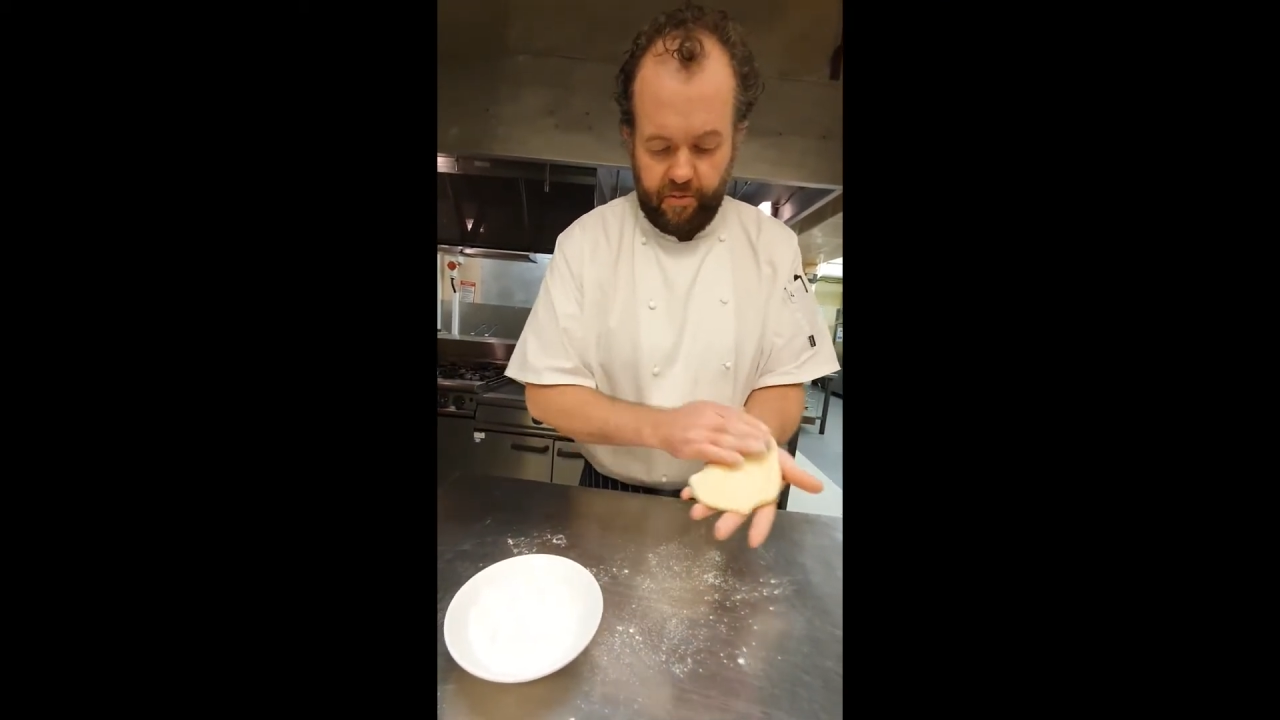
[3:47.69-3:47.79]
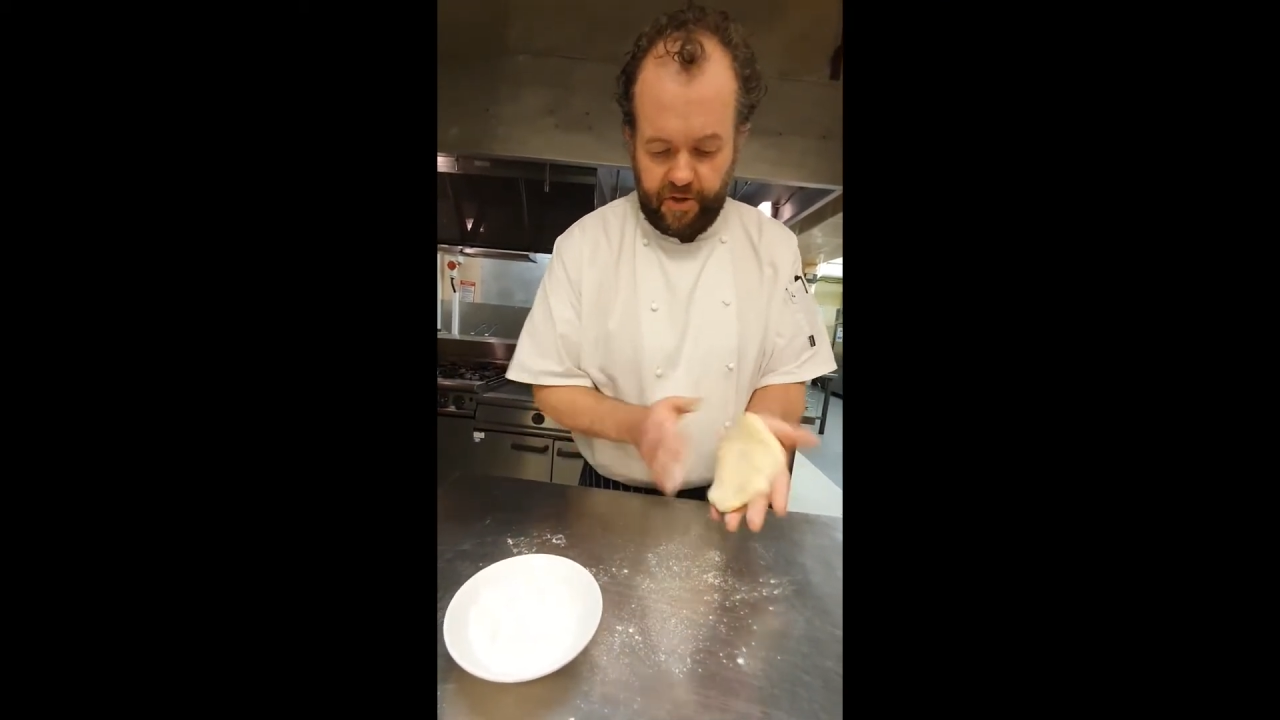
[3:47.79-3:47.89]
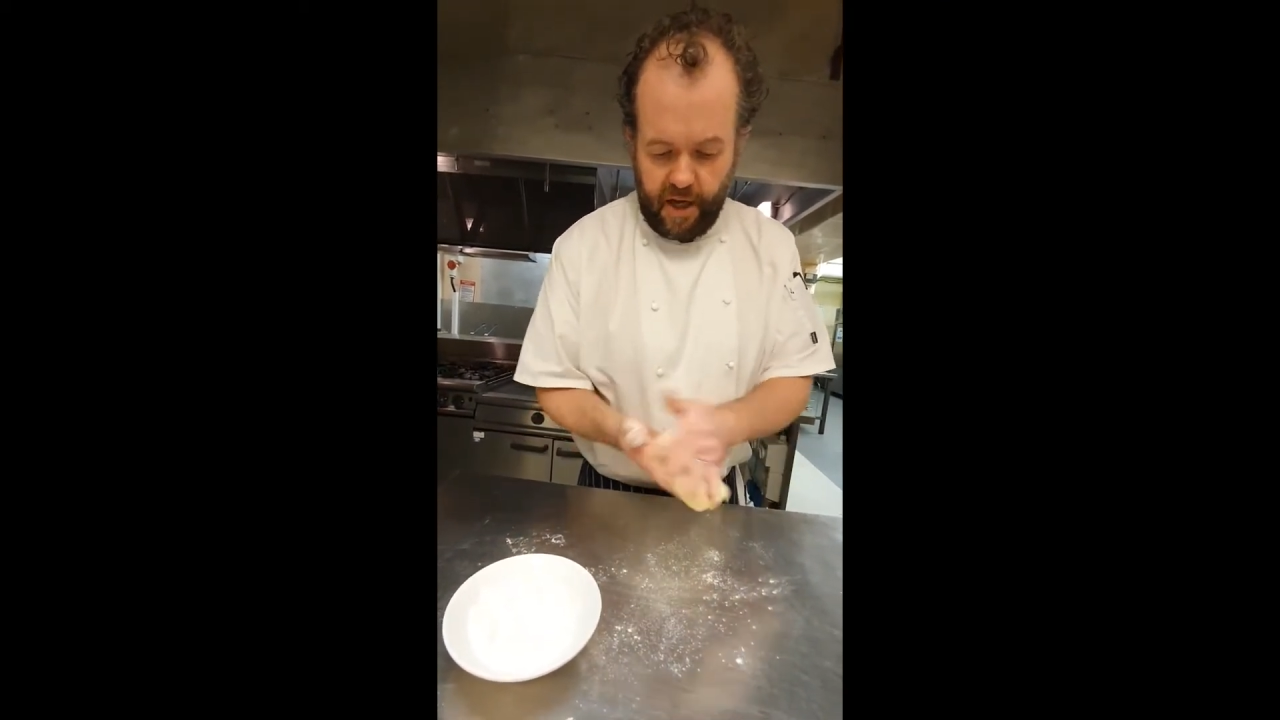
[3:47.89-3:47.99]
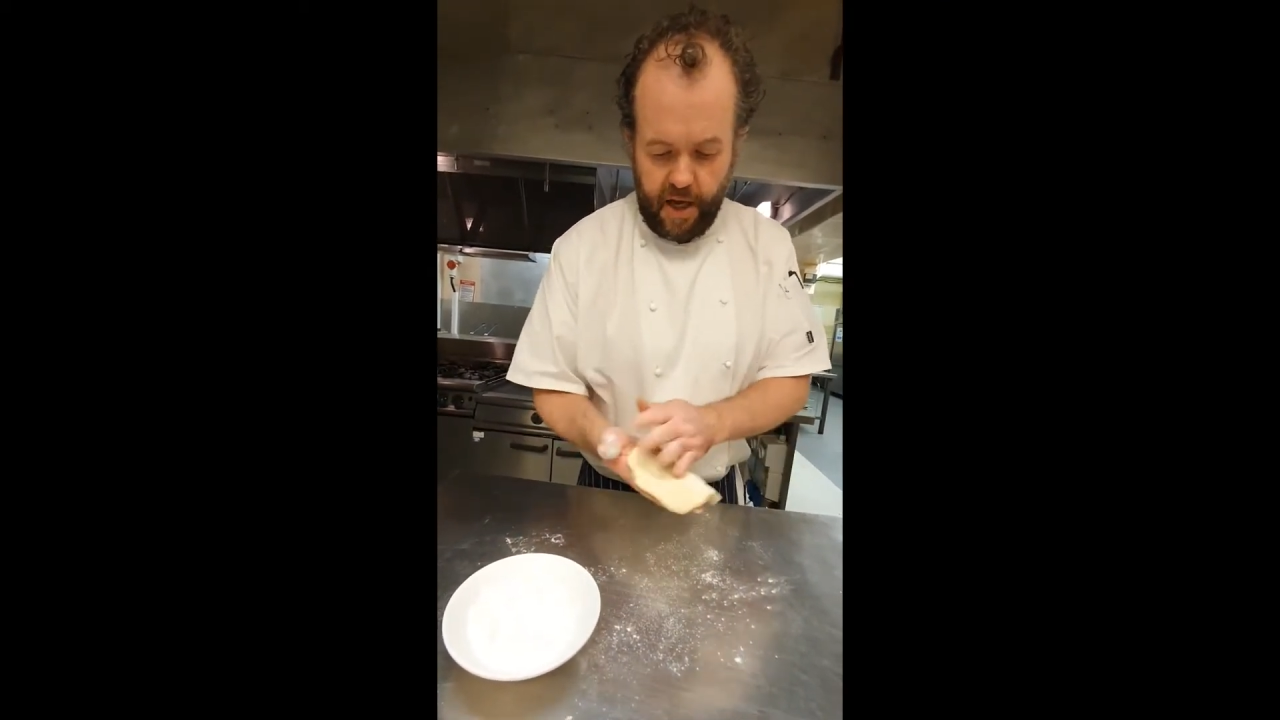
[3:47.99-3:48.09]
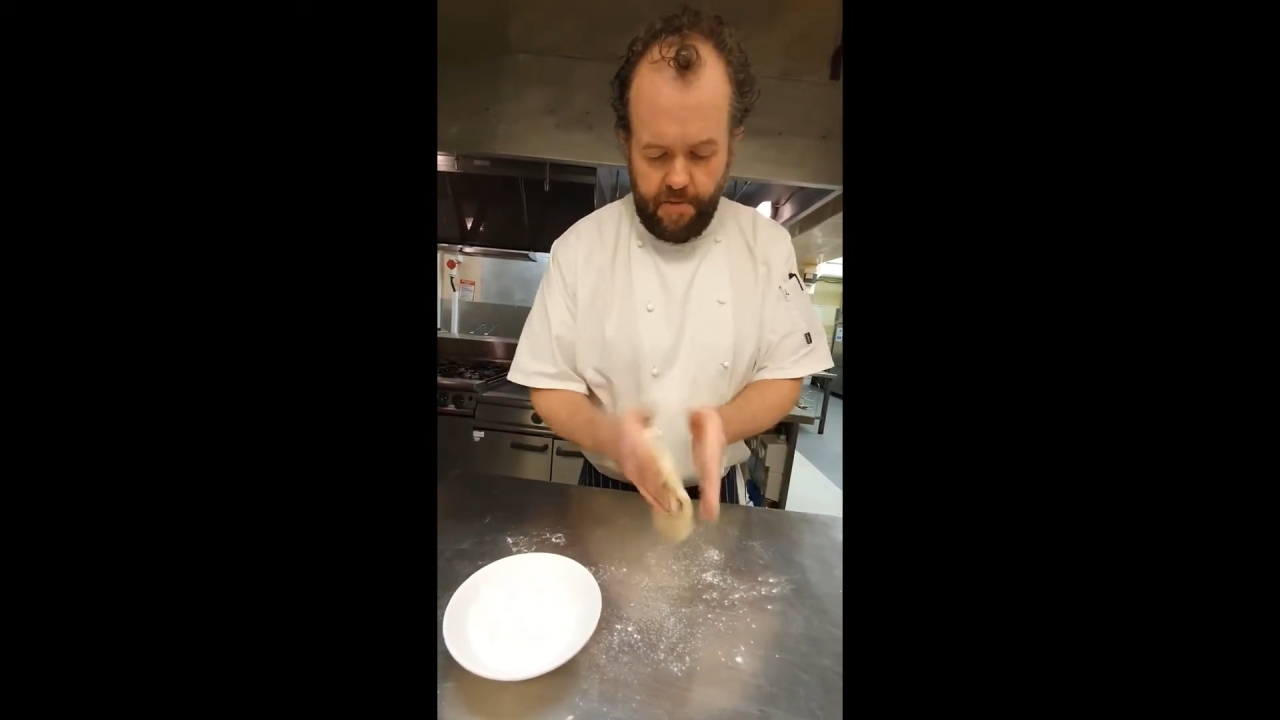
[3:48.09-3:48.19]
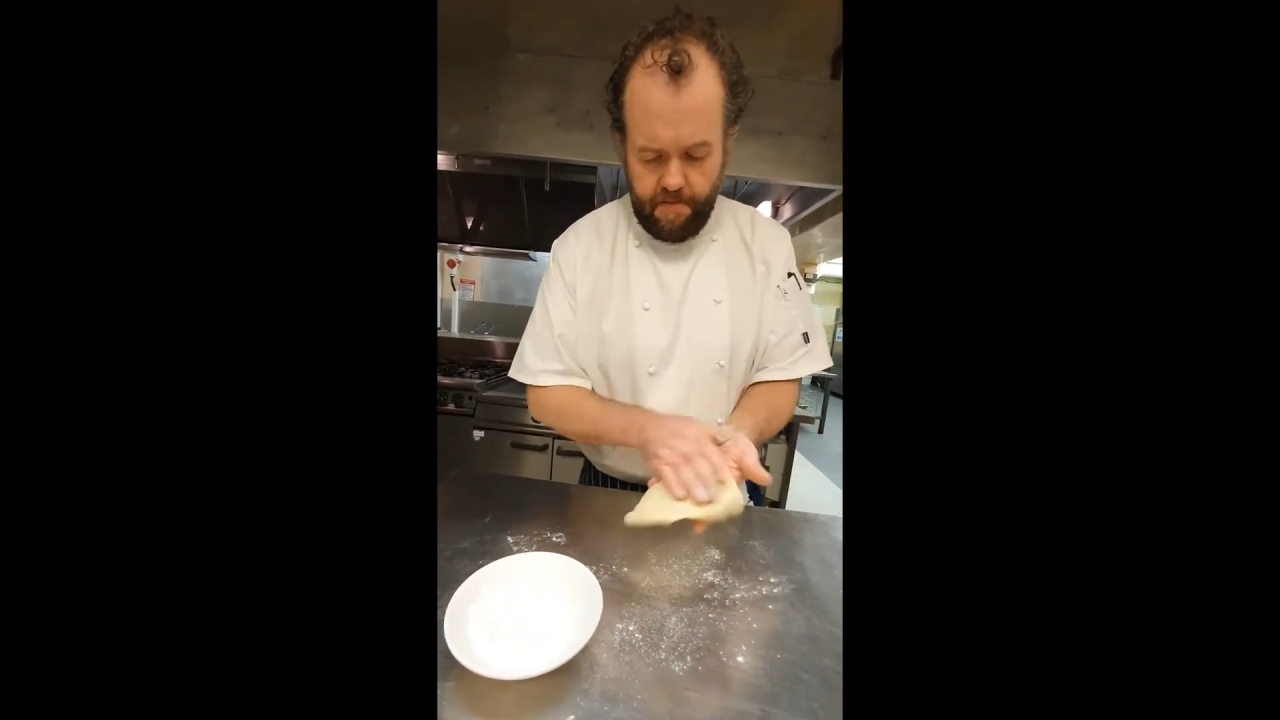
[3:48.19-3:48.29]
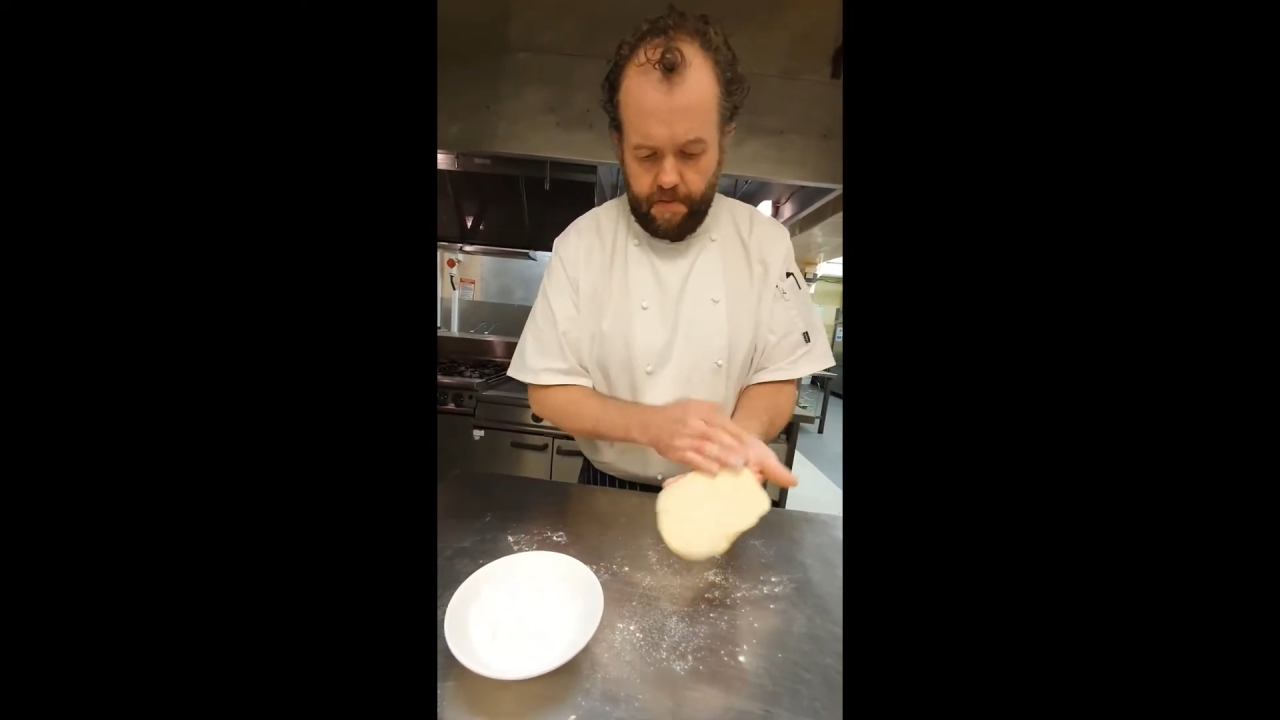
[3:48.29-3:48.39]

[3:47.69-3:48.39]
sticking,